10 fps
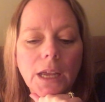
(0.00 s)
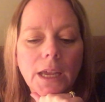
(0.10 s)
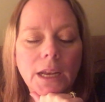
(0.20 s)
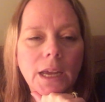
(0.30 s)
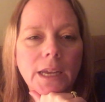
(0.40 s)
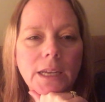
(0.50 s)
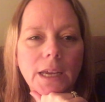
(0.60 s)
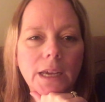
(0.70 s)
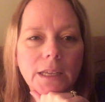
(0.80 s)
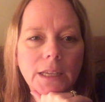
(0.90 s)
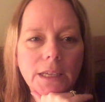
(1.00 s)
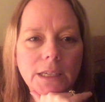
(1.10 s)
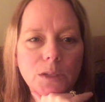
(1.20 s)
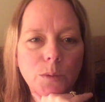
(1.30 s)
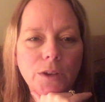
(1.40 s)
and I had
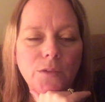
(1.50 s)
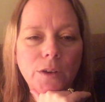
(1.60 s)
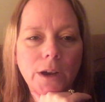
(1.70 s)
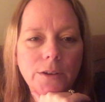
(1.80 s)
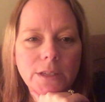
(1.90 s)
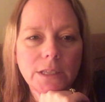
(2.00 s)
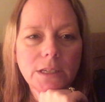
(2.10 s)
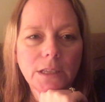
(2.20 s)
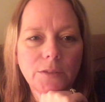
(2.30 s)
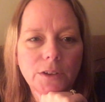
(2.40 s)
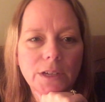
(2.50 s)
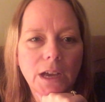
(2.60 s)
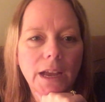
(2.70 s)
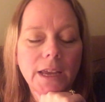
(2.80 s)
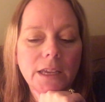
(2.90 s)
like 24 hours to live or
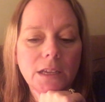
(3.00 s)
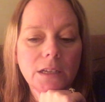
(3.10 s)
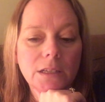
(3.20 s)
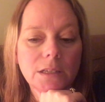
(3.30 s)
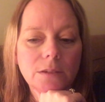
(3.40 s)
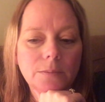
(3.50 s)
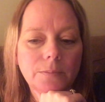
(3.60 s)
die, and